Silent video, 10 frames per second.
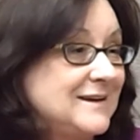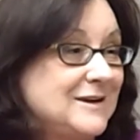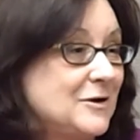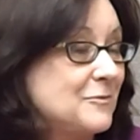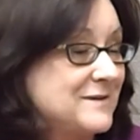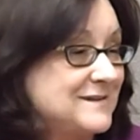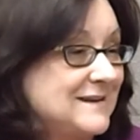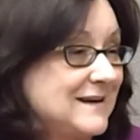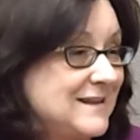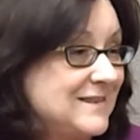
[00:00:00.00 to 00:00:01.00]
it
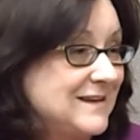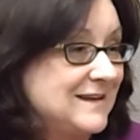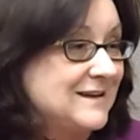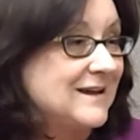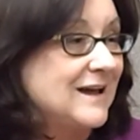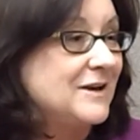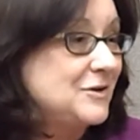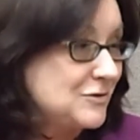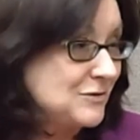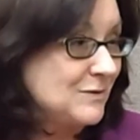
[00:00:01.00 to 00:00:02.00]
wasn't anything
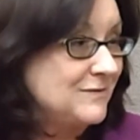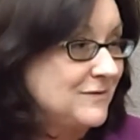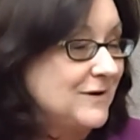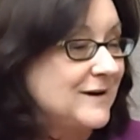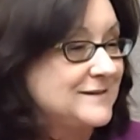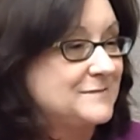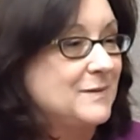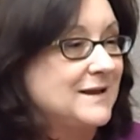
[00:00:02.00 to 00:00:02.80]
unusual for us.